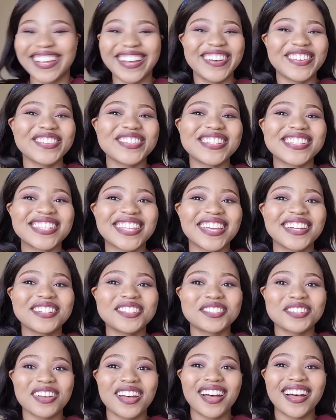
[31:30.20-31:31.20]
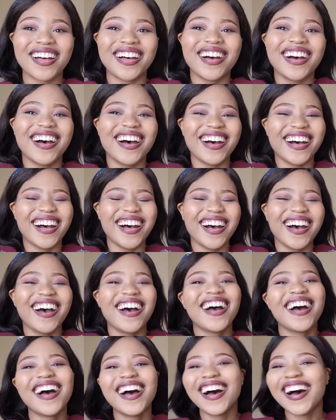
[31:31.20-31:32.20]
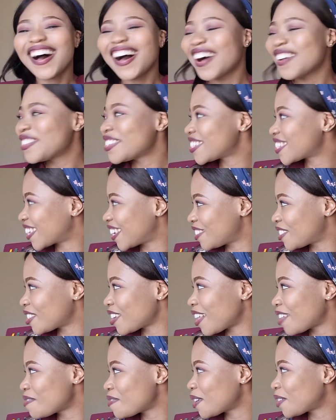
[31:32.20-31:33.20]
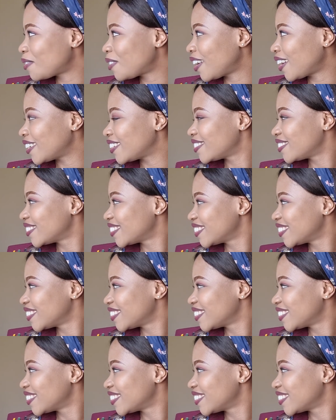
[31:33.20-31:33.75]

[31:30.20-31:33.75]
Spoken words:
I was scared to hell. I was scared to hell about what?